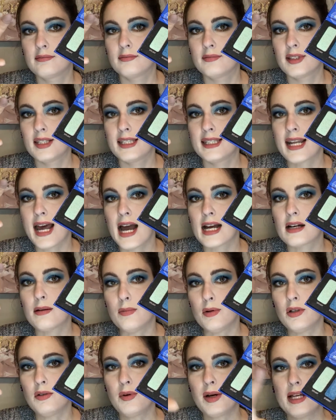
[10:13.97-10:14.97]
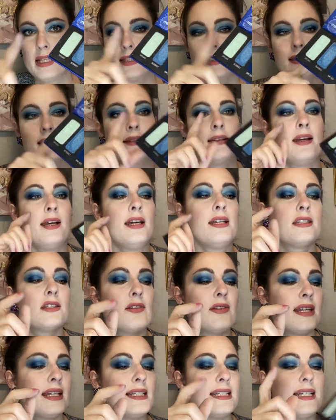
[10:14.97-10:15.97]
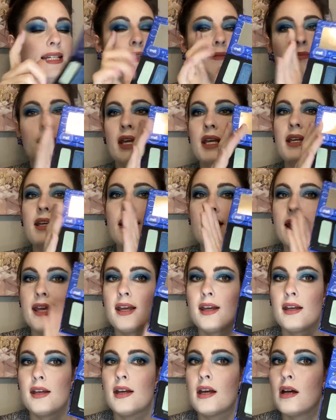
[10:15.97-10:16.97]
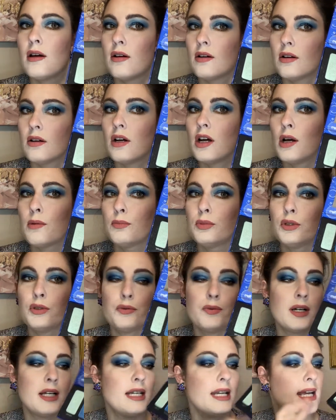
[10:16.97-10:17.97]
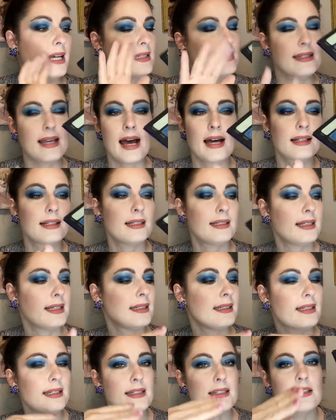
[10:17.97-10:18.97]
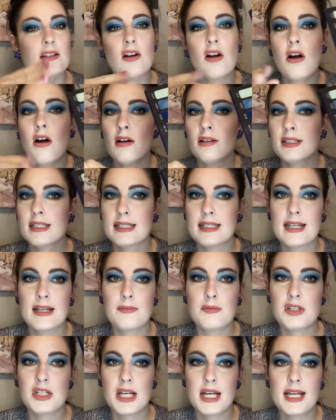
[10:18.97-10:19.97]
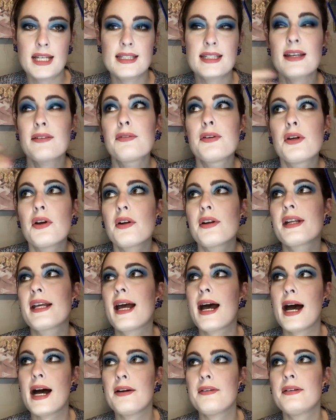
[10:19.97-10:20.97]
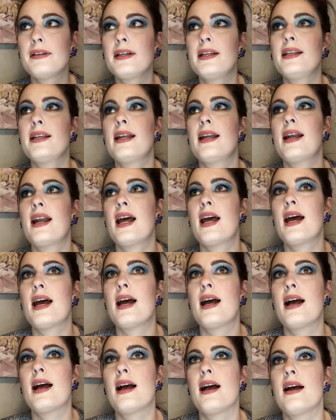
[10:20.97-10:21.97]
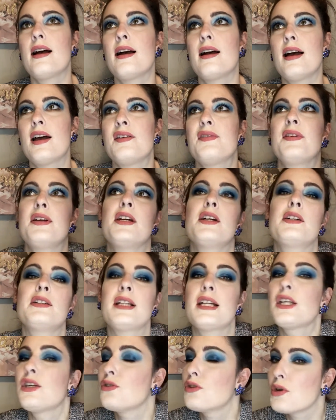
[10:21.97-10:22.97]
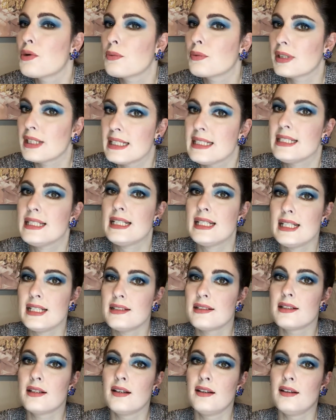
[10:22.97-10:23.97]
stackable ones. So they did make a blue one exactly like this. They're all the same shades. If you already have it, I figure like you don't really need